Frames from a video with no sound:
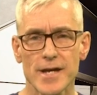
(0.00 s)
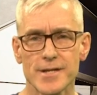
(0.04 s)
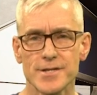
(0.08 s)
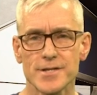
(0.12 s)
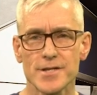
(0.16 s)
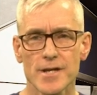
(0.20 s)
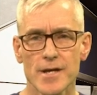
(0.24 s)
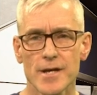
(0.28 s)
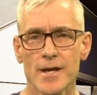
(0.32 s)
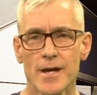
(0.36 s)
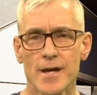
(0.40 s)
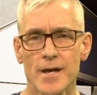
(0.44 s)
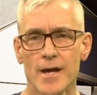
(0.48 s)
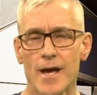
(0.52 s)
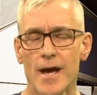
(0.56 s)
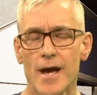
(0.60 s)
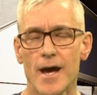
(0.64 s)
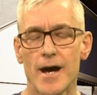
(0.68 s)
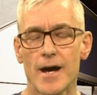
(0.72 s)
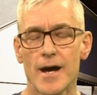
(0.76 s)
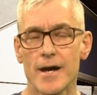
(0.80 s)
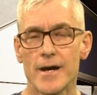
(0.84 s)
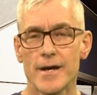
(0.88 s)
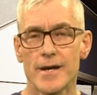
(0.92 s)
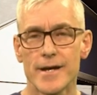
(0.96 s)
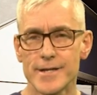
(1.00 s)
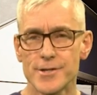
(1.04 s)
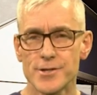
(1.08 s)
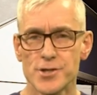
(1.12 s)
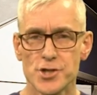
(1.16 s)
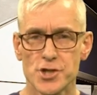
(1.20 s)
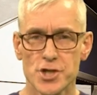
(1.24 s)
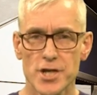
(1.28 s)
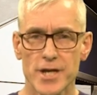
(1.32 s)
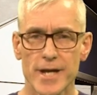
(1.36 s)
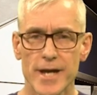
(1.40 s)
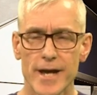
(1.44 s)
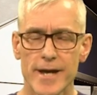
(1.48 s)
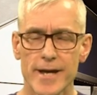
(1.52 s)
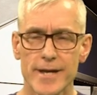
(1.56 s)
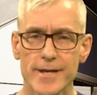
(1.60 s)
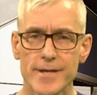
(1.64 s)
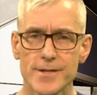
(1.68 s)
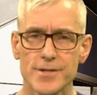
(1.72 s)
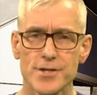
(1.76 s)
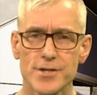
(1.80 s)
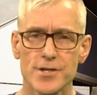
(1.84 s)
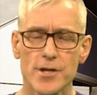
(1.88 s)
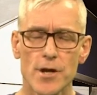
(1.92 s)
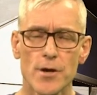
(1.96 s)
data in
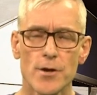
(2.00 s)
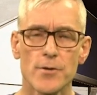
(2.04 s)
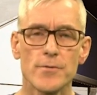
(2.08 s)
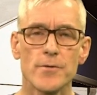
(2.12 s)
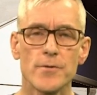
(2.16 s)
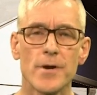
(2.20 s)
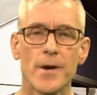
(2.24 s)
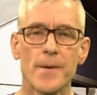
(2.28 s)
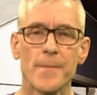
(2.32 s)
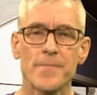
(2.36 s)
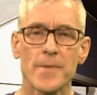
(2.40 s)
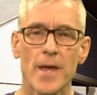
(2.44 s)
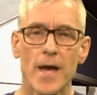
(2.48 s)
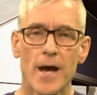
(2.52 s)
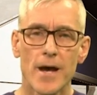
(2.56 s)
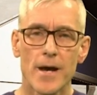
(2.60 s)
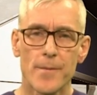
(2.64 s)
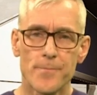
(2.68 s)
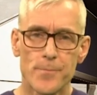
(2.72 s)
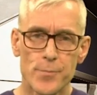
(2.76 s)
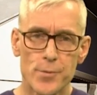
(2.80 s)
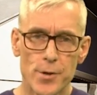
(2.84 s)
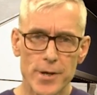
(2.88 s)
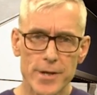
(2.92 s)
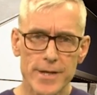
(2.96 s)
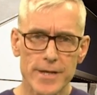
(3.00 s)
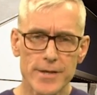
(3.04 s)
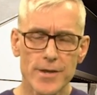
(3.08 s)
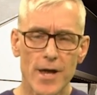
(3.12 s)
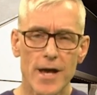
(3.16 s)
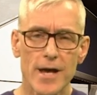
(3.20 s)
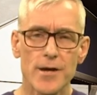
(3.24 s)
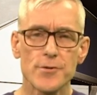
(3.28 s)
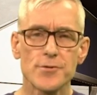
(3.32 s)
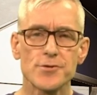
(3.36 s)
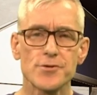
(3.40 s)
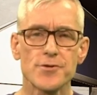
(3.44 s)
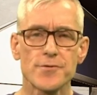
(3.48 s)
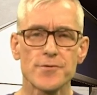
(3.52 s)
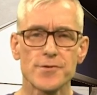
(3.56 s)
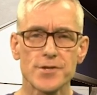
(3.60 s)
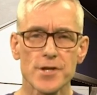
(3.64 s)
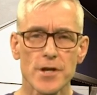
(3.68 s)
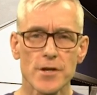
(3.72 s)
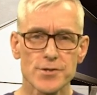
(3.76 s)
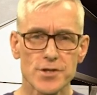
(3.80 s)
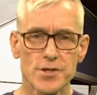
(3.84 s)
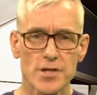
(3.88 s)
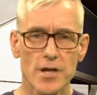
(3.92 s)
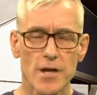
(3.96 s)
GA. So bringing those
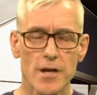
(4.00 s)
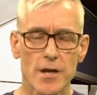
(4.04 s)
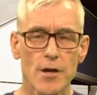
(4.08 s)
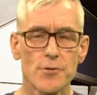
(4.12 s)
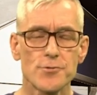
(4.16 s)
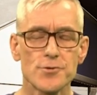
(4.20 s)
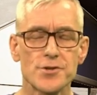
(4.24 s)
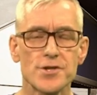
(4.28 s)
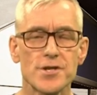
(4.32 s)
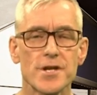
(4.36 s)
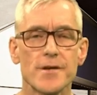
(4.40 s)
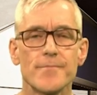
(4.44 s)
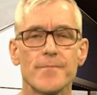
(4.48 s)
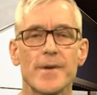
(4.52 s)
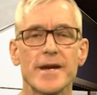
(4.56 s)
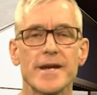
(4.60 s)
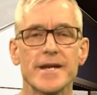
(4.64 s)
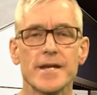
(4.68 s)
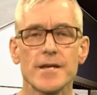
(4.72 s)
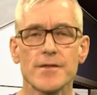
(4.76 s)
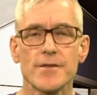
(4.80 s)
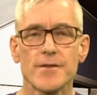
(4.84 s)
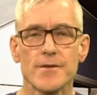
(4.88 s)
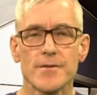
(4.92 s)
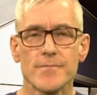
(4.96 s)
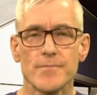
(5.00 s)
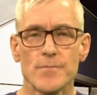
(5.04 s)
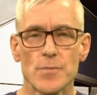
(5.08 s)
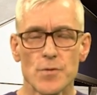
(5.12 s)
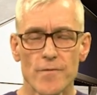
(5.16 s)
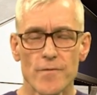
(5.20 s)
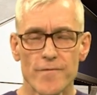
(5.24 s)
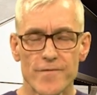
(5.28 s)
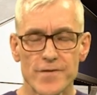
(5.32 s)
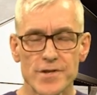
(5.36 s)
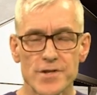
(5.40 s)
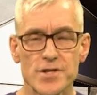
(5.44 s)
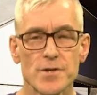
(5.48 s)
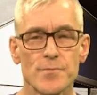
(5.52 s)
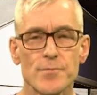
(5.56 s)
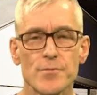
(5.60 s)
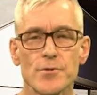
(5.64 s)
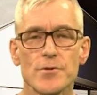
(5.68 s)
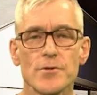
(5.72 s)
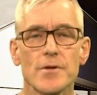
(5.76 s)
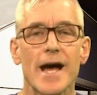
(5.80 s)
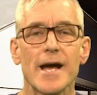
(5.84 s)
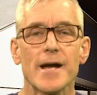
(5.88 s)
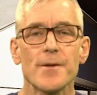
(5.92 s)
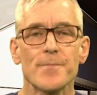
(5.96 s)
results closer, making them more
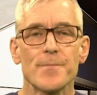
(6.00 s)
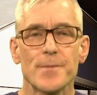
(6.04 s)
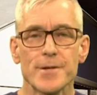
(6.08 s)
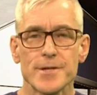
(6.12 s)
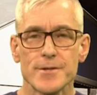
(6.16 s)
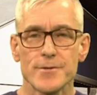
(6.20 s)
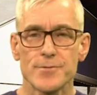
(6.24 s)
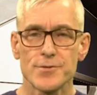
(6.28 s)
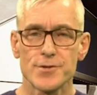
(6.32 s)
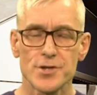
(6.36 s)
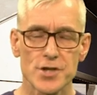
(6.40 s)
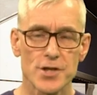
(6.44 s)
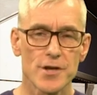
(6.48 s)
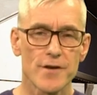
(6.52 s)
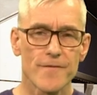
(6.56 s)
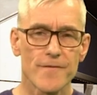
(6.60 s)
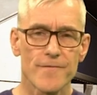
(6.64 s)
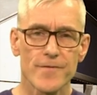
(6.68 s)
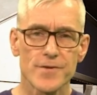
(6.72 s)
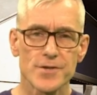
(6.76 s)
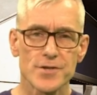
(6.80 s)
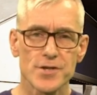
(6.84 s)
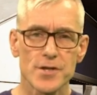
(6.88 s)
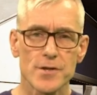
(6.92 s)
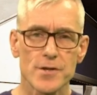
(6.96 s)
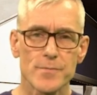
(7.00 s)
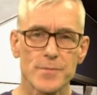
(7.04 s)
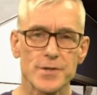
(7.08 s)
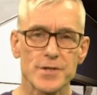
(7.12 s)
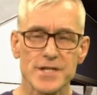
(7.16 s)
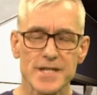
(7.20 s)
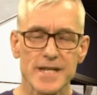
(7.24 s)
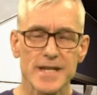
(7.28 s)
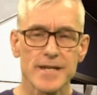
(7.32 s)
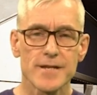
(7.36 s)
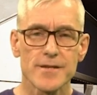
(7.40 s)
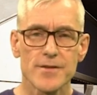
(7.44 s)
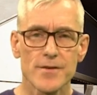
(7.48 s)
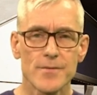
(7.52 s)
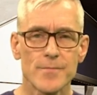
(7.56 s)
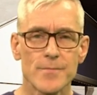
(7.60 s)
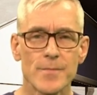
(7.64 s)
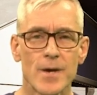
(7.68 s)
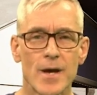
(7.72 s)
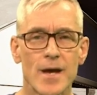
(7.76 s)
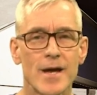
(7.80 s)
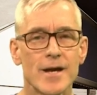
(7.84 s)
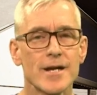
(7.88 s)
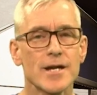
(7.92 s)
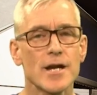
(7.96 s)
visible, helping you surface them and see
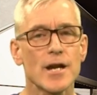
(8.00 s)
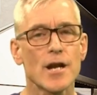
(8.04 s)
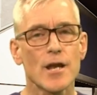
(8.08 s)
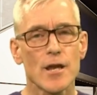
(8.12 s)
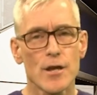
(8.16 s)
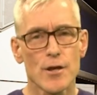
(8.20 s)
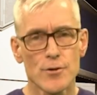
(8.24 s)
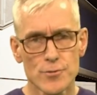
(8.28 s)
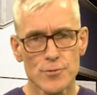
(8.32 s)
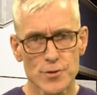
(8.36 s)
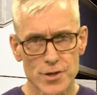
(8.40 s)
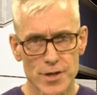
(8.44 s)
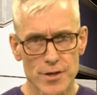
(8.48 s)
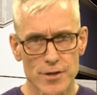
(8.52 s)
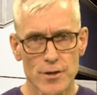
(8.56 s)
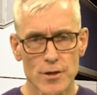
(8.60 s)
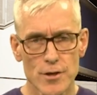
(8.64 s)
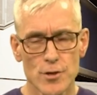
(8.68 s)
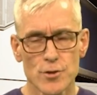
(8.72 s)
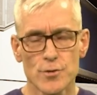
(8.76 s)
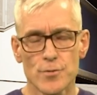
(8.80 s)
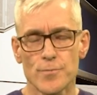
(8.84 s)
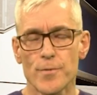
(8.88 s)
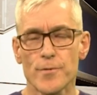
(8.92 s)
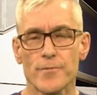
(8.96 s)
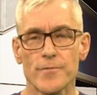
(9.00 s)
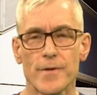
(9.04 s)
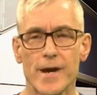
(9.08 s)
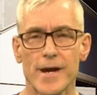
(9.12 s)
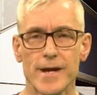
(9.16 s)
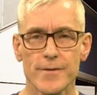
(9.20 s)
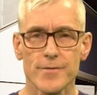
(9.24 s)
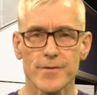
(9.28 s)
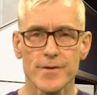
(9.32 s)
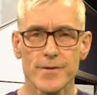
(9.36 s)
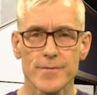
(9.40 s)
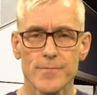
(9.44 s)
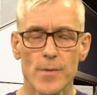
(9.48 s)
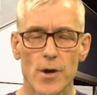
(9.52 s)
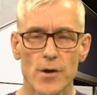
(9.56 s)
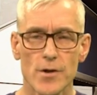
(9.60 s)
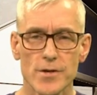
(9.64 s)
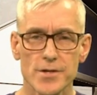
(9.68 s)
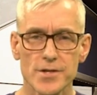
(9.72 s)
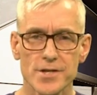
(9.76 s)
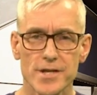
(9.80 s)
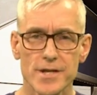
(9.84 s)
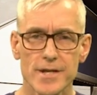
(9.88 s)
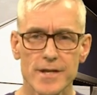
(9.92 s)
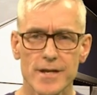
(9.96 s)
them, closing the loop around the
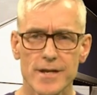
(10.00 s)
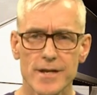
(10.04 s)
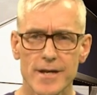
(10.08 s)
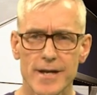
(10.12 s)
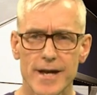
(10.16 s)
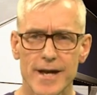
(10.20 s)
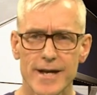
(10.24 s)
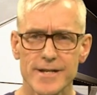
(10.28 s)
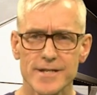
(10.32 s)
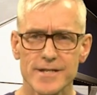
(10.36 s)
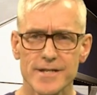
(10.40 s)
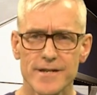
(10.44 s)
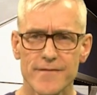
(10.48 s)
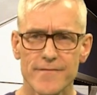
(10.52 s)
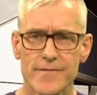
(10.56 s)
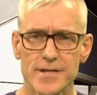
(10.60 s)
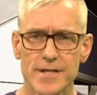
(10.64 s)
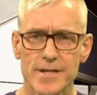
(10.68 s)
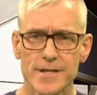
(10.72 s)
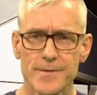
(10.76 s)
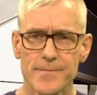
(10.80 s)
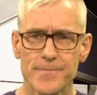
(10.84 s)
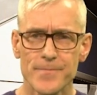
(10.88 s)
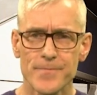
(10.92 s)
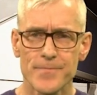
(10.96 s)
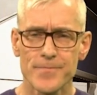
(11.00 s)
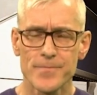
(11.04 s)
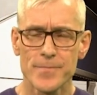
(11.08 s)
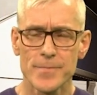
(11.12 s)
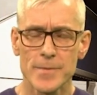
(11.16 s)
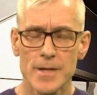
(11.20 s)
marketing activity.